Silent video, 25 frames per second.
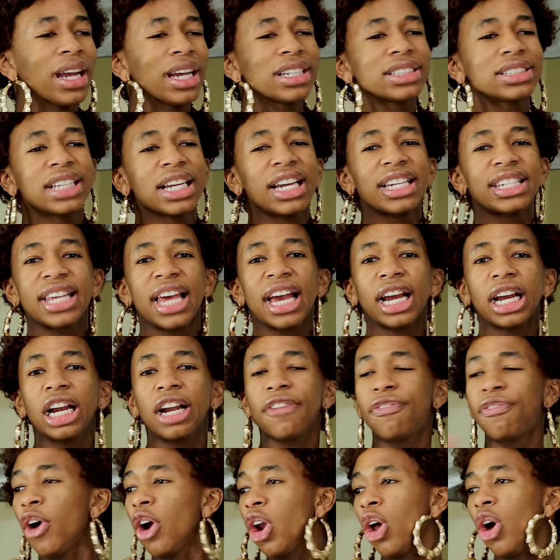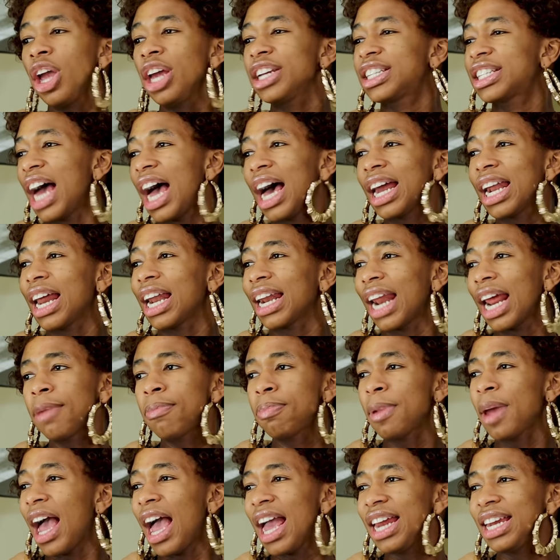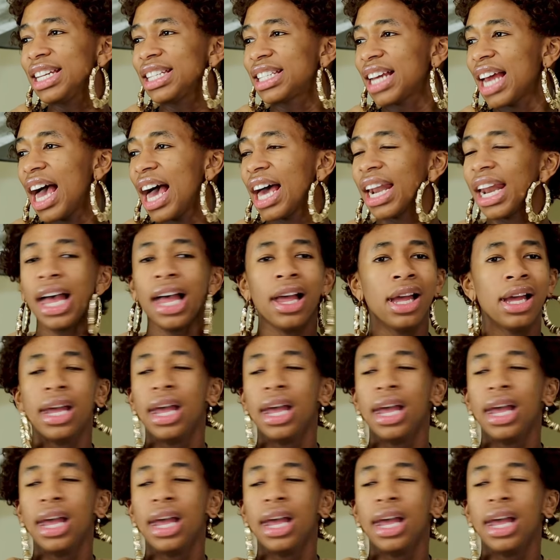a straight circle, follow each other, right behind each other.